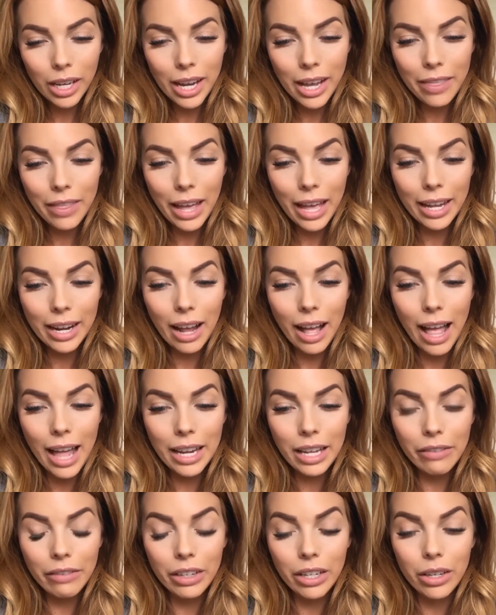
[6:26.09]
And then
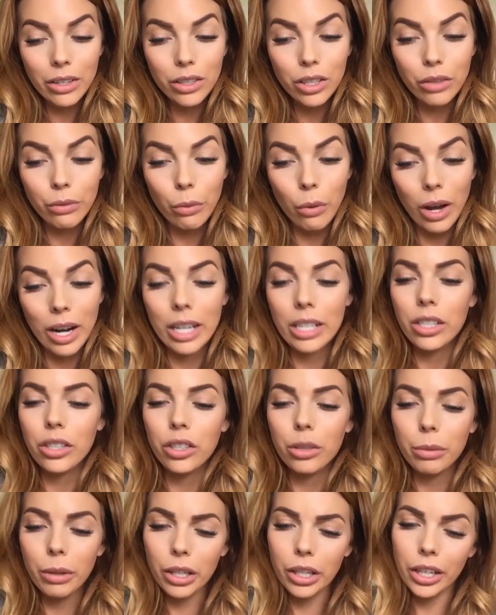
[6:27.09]
any videos you've wanted to
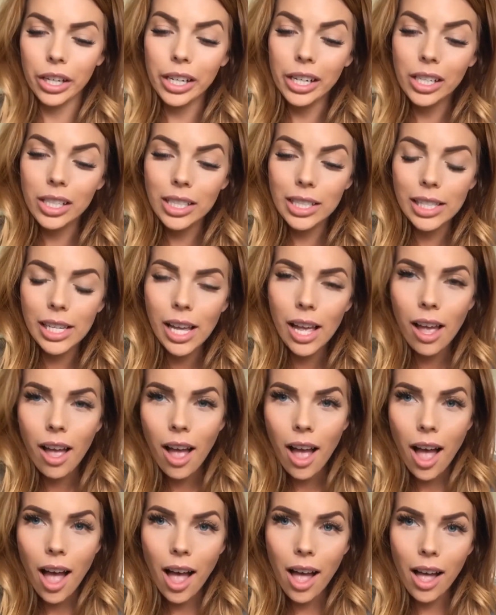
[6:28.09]
do but couldn't.
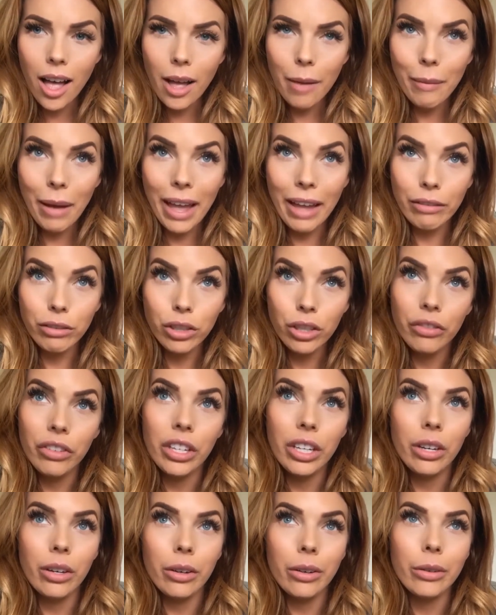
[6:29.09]
I have 2
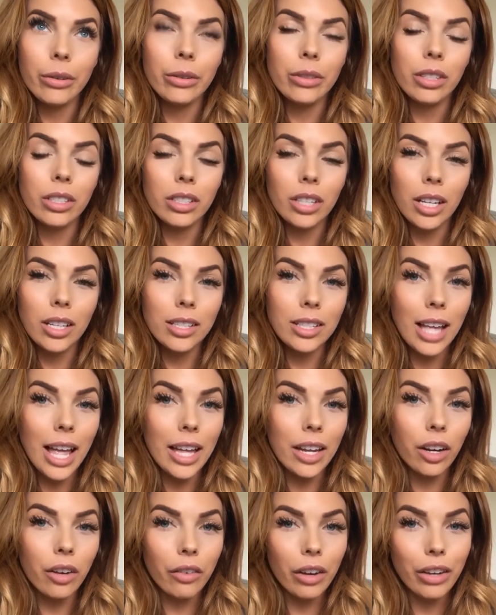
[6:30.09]
videos, a
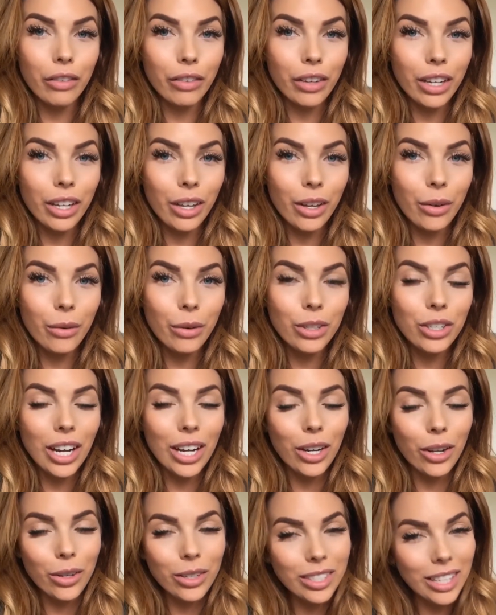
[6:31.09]
sunset and a rain video, which
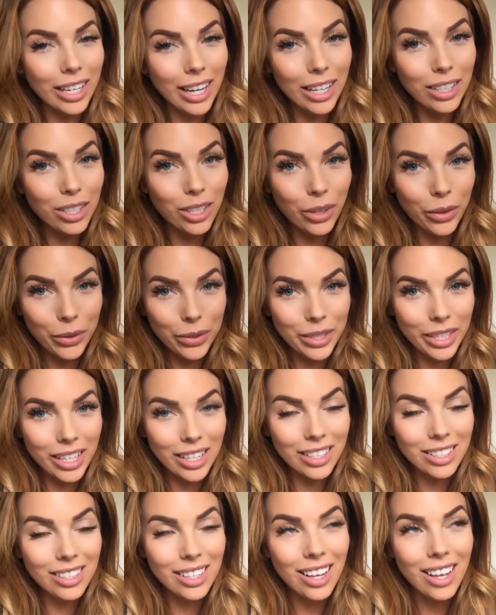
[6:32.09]
I know you said not to use
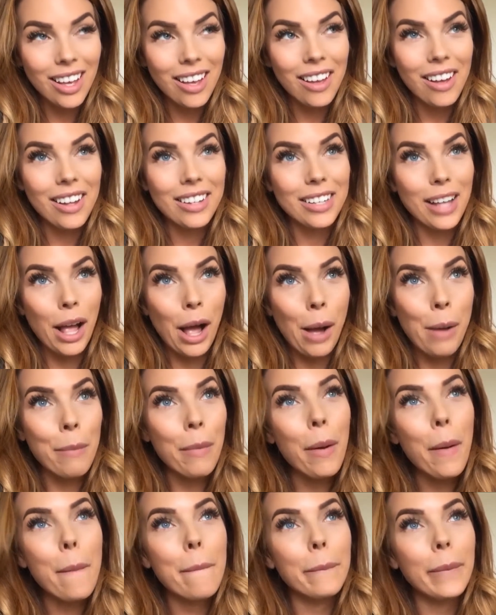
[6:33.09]
these,
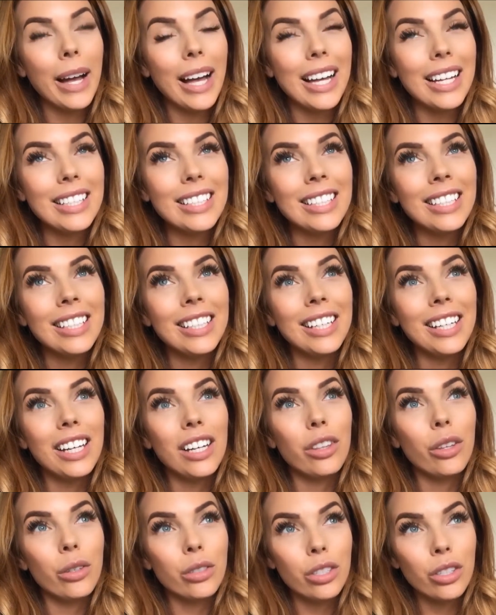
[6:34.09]
Tom, but
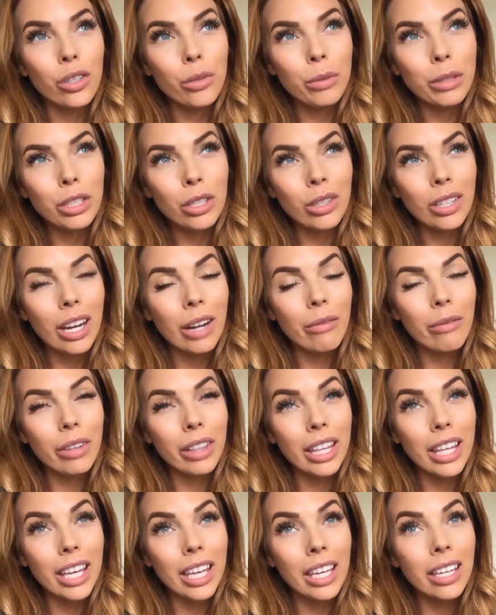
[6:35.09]
those are the only 2 that I'm
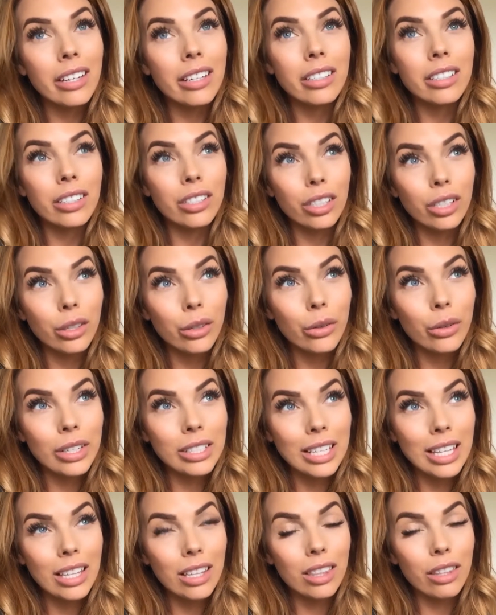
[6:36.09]
really eager to do,
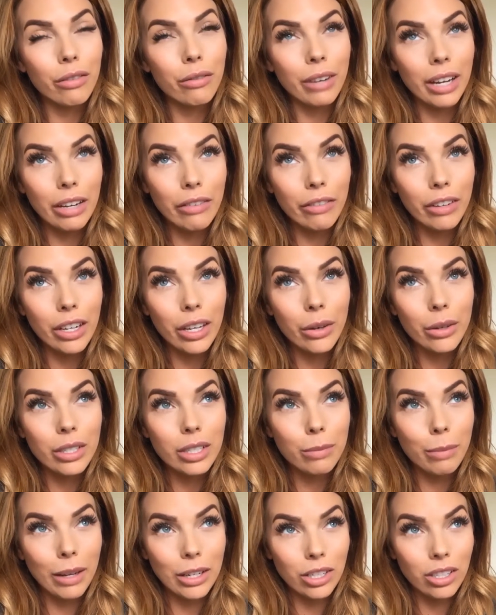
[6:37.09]
because I think the rain video
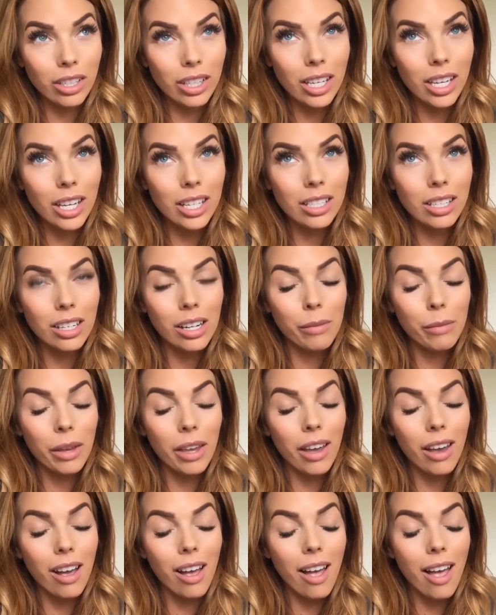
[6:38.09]
especially is gonna
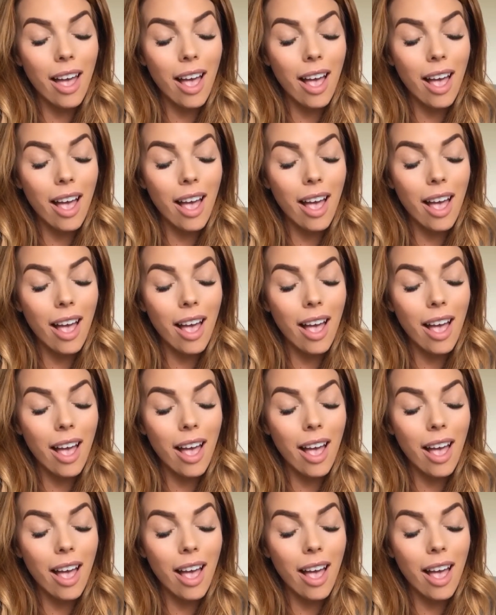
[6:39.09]
be